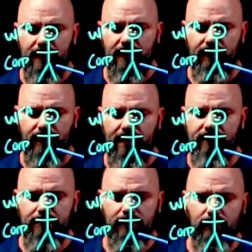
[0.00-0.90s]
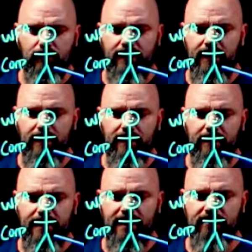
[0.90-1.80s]
if you have an employee
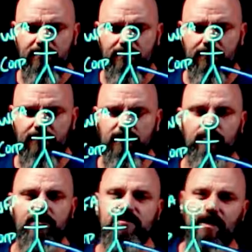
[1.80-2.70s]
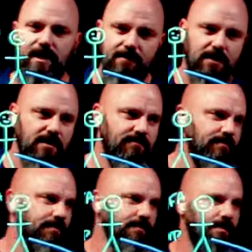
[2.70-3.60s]
that has to approve someone's time off,
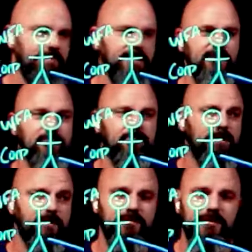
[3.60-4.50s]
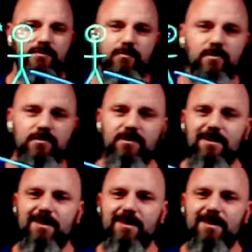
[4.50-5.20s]
maybe update something in Salesforce?